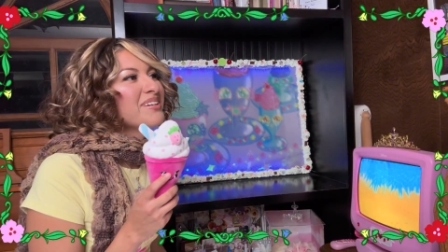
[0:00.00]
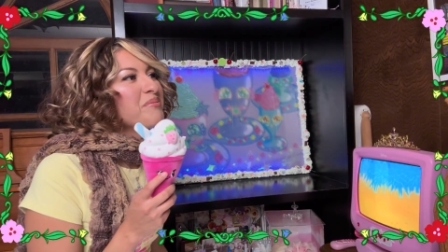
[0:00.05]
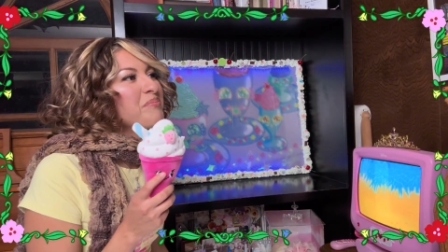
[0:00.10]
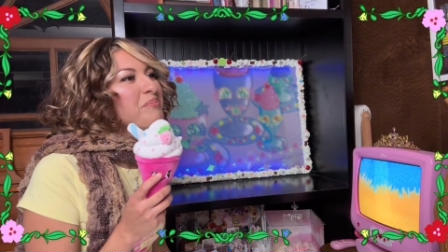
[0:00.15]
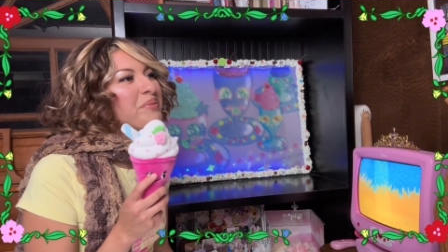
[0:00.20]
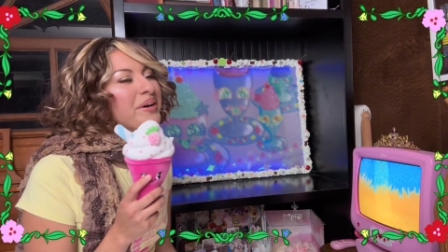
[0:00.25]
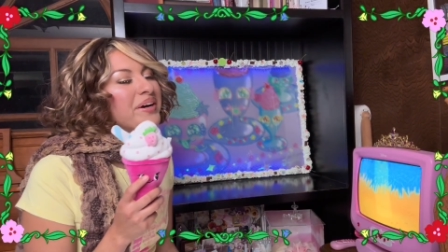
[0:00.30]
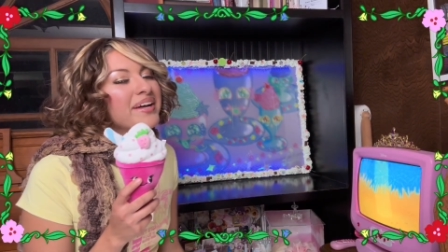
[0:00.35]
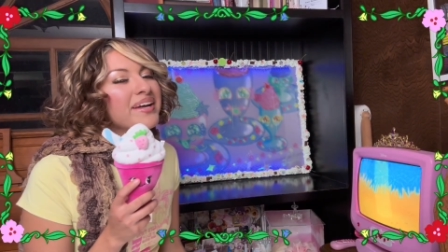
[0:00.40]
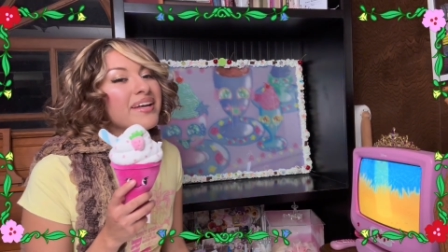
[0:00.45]

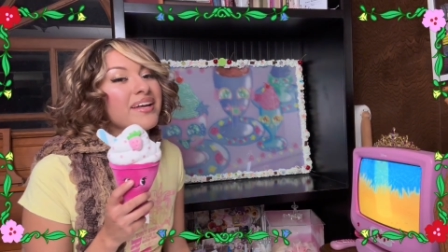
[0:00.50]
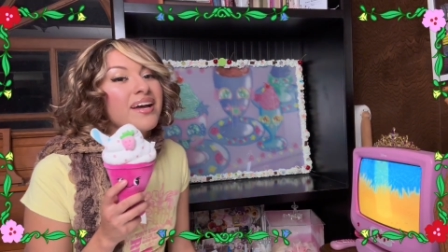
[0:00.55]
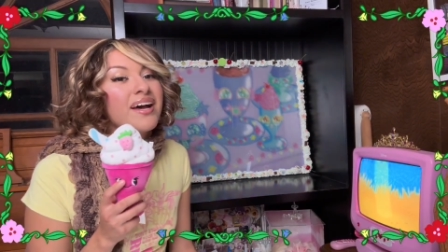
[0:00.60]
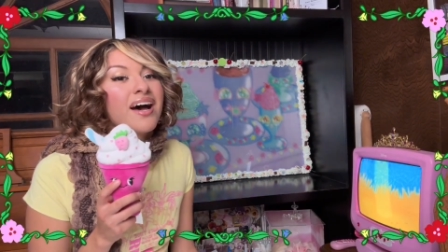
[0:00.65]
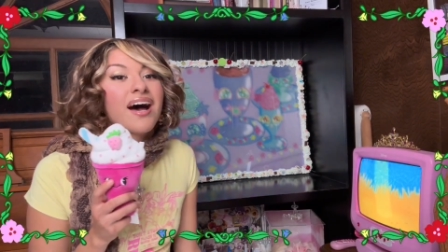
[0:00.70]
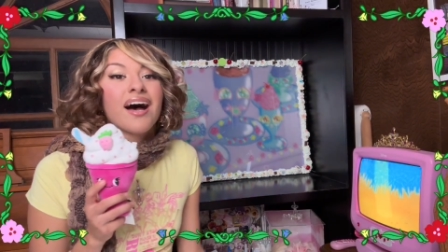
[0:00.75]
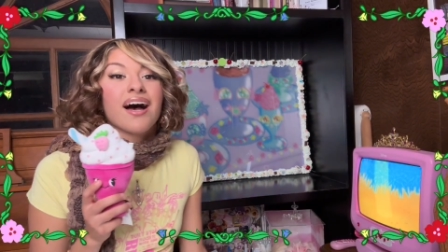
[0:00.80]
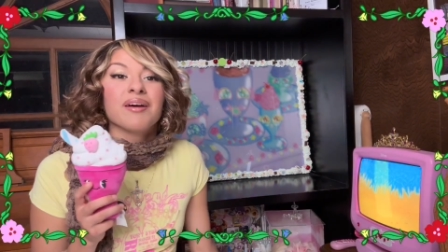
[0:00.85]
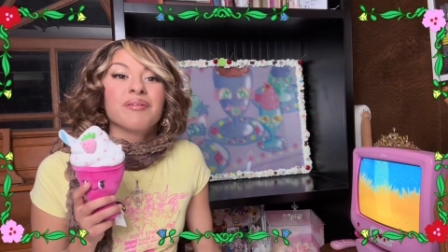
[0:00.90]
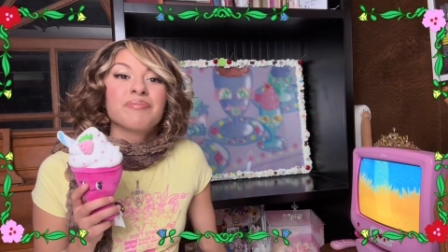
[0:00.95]
but
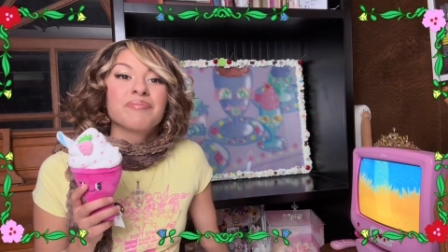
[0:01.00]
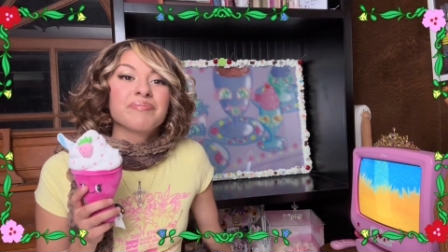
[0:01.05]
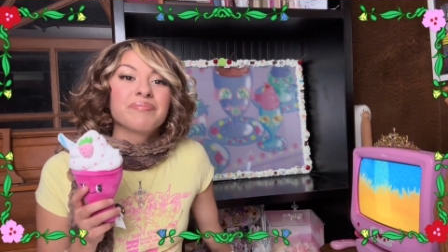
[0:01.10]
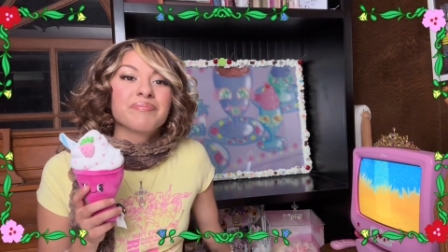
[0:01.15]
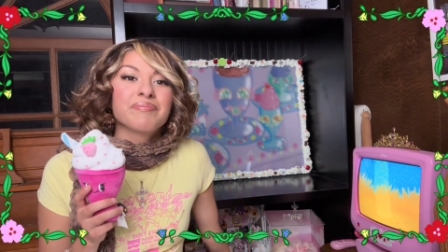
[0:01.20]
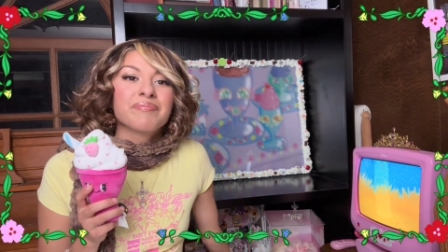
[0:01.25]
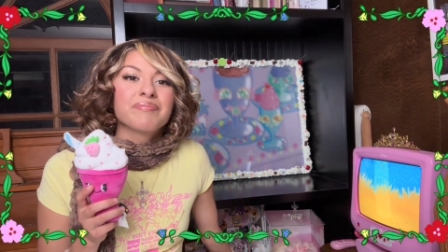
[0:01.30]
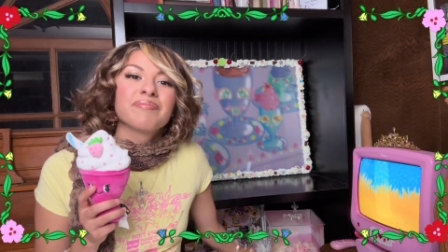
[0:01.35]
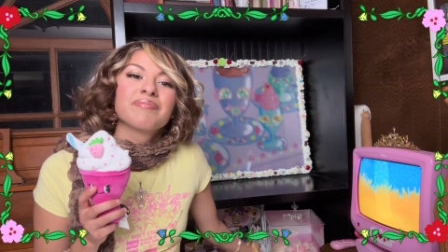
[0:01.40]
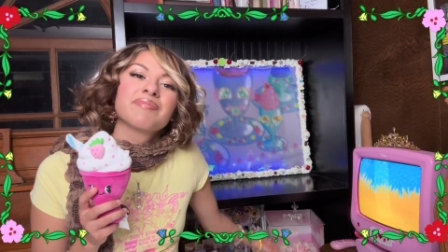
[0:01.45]

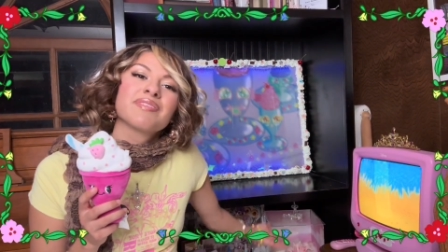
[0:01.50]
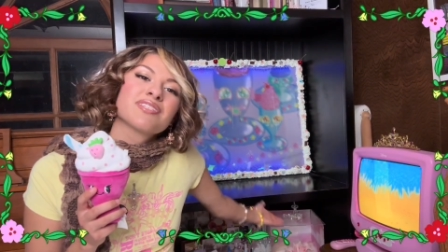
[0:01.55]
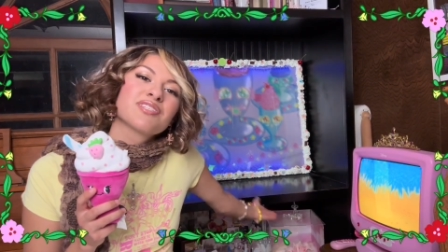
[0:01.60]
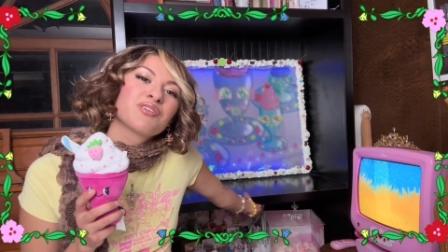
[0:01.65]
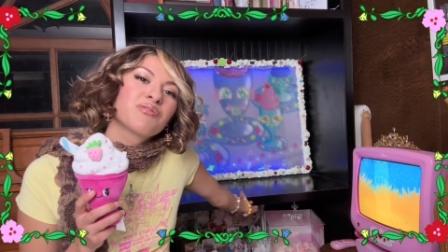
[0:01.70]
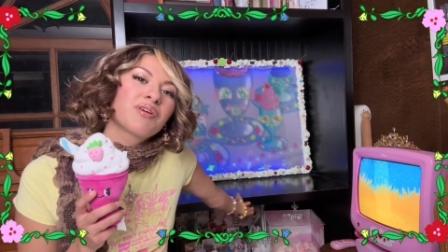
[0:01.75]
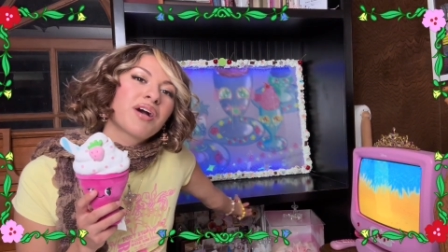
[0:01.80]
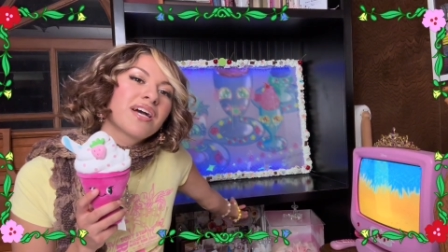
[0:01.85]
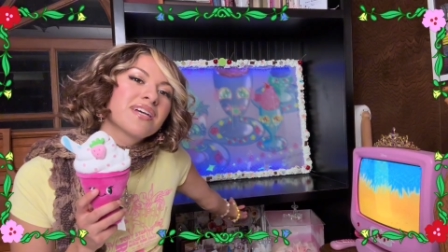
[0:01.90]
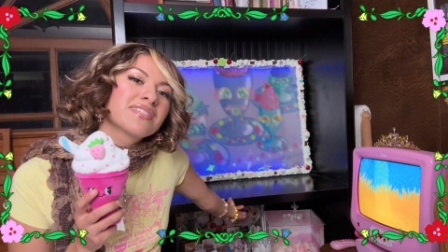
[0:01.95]
this little
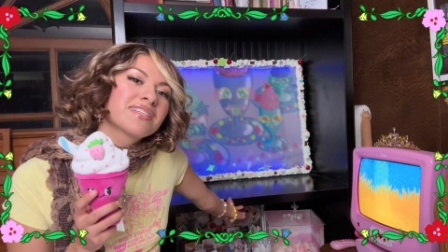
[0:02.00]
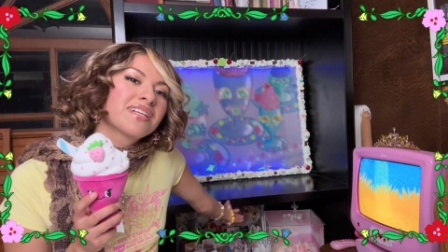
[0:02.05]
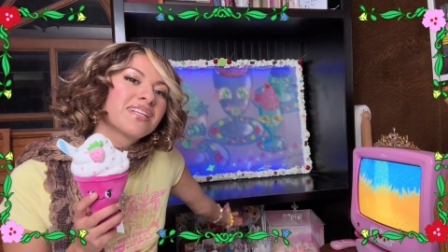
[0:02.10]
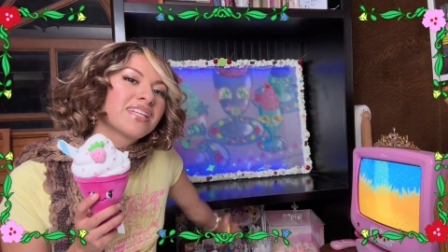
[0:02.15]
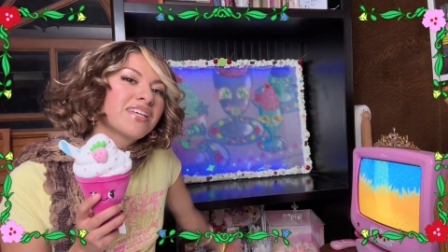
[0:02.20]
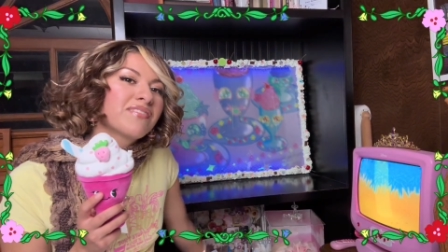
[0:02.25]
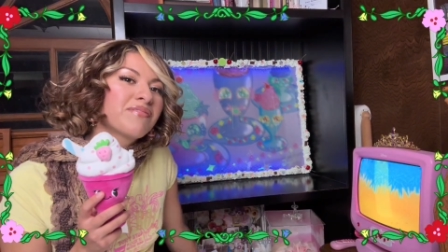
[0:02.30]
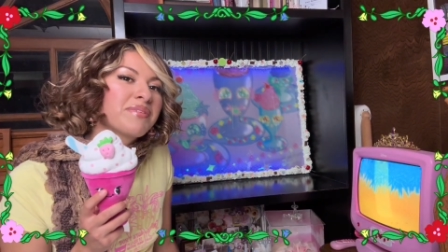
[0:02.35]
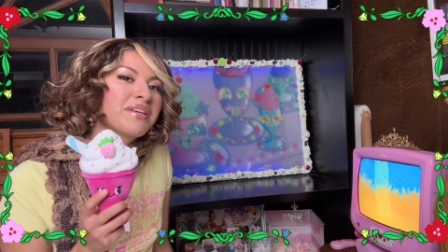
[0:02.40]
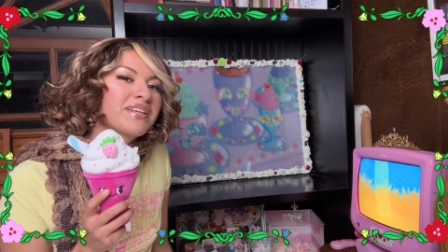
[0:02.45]
guy is gonna
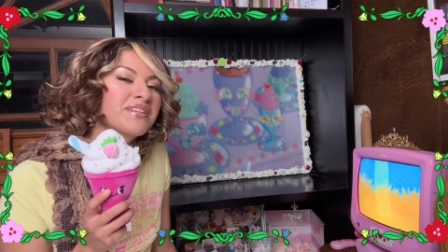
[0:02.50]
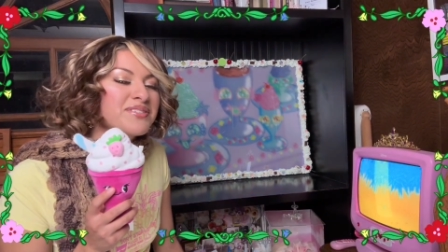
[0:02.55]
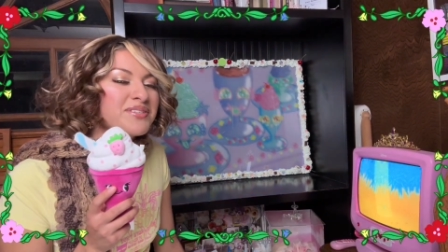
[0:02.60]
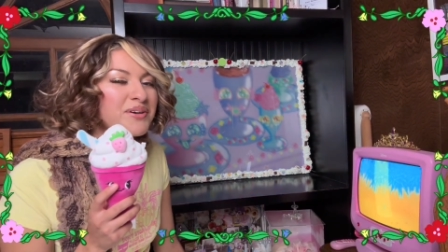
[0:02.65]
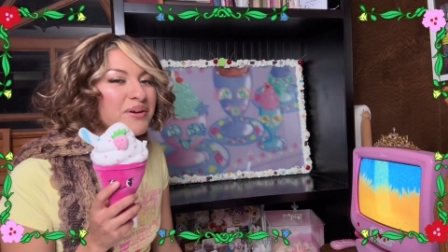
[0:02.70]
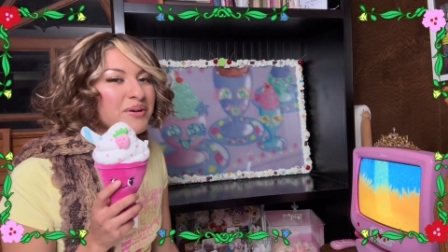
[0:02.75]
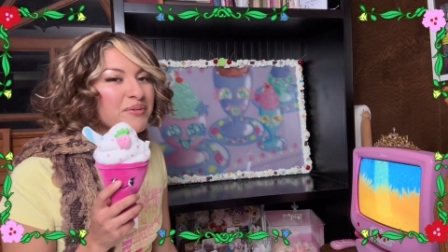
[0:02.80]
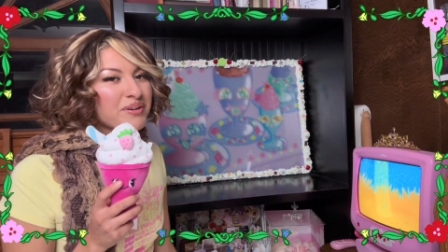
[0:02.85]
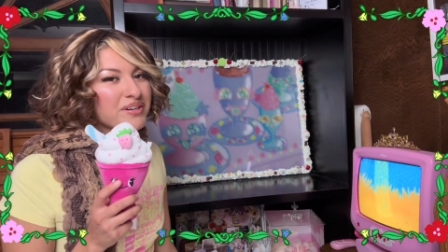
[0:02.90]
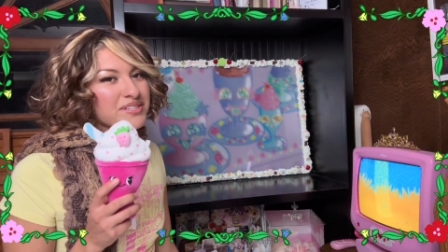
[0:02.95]
leave me, so
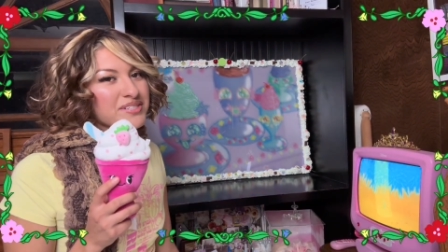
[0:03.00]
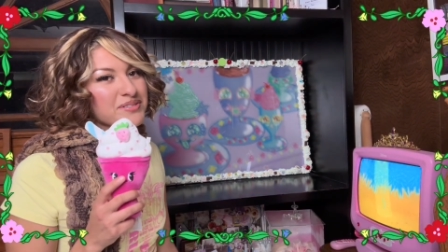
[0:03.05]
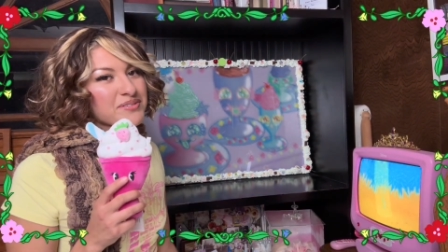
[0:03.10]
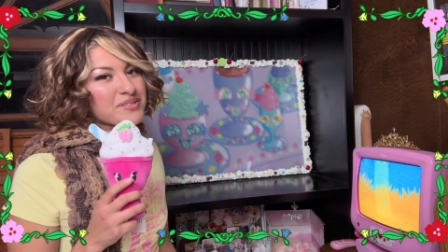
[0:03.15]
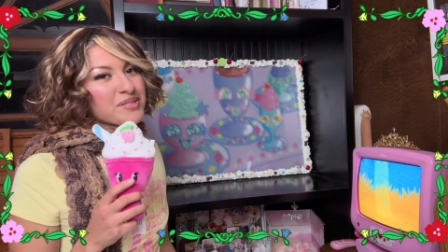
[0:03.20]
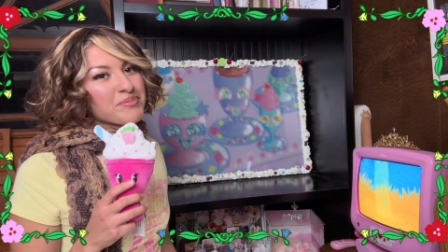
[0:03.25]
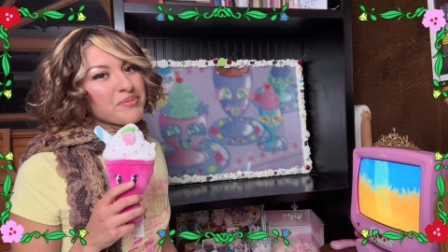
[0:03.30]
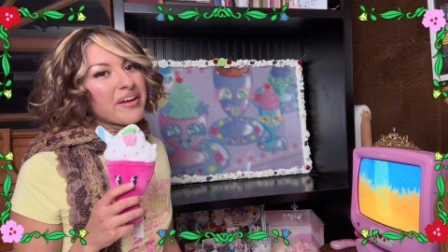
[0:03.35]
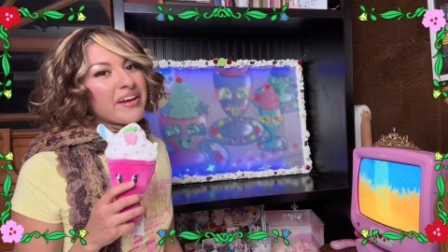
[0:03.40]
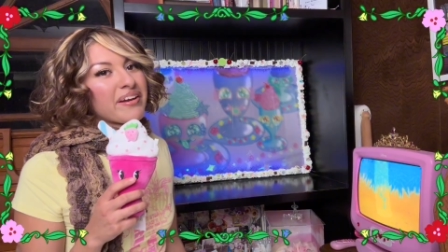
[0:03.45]
I wanted to
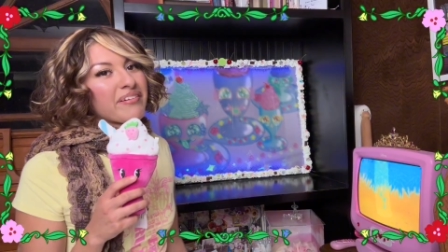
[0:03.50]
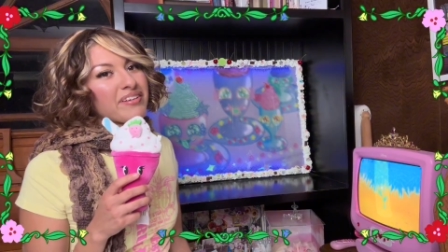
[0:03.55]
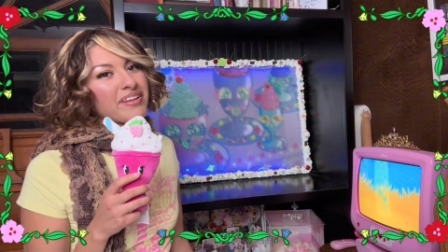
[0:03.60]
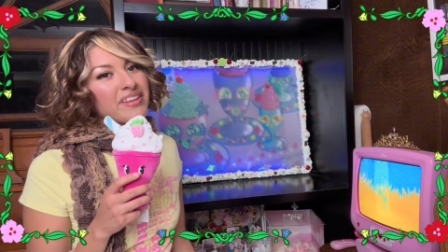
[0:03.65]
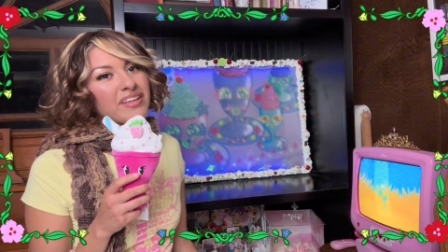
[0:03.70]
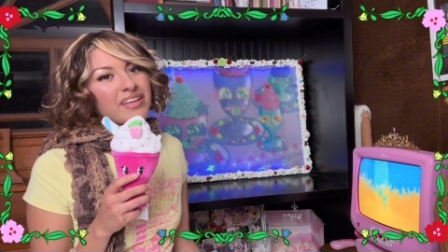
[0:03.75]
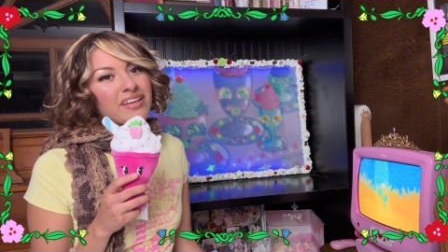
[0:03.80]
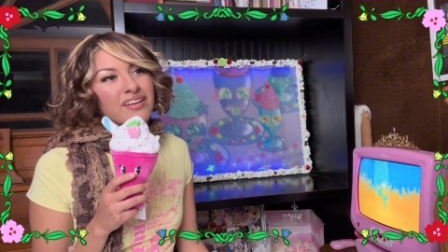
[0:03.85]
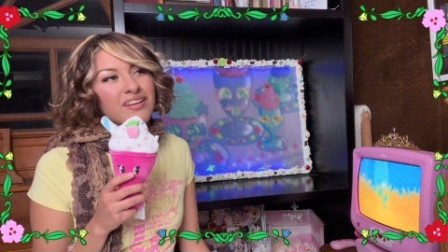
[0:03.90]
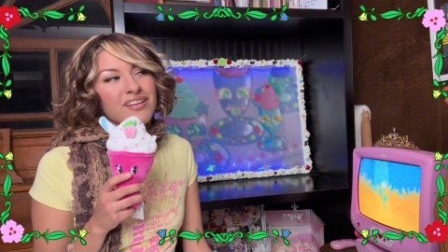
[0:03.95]
explain
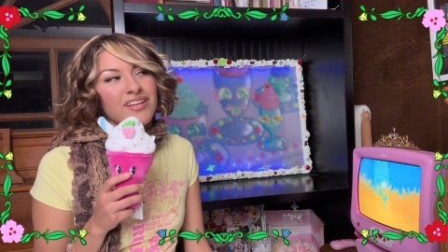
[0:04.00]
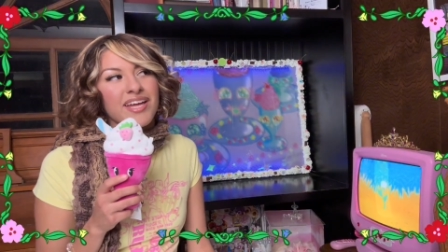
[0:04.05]
everything.